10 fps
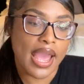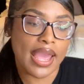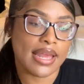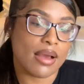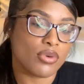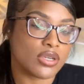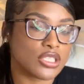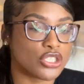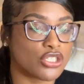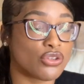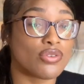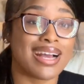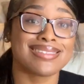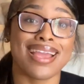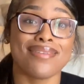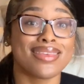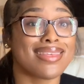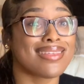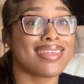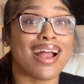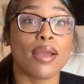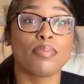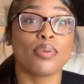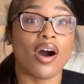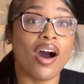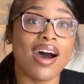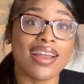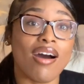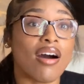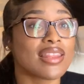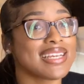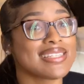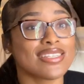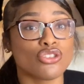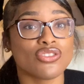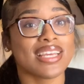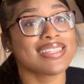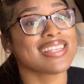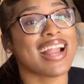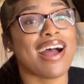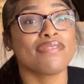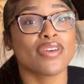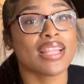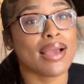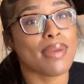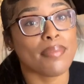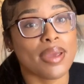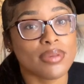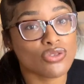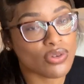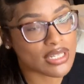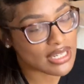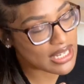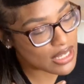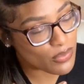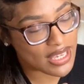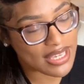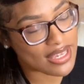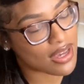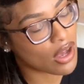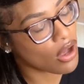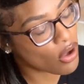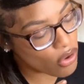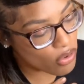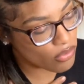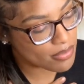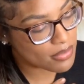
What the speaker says: And I'm going to show you guys everything that I bought. All the essential things that I feel like my baby's going to need when he get home.